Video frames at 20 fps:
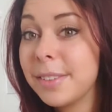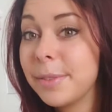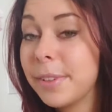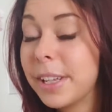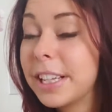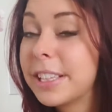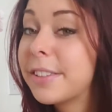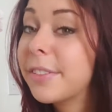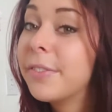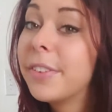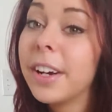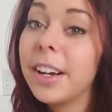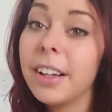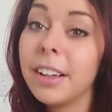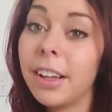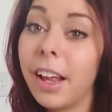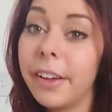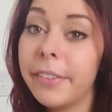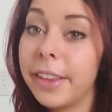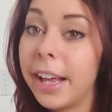it's a very
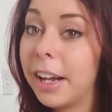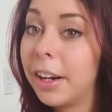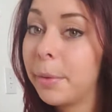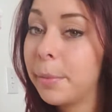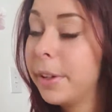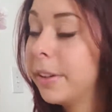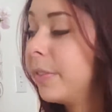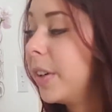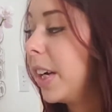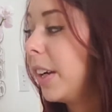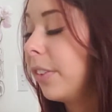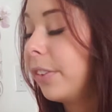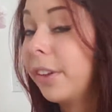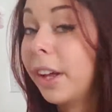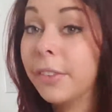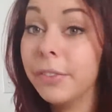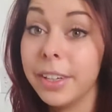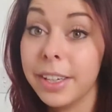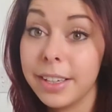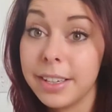that'll be a very
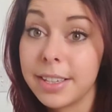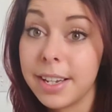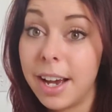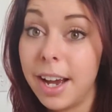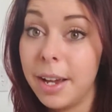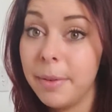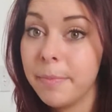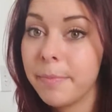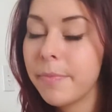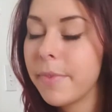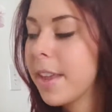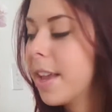loving time.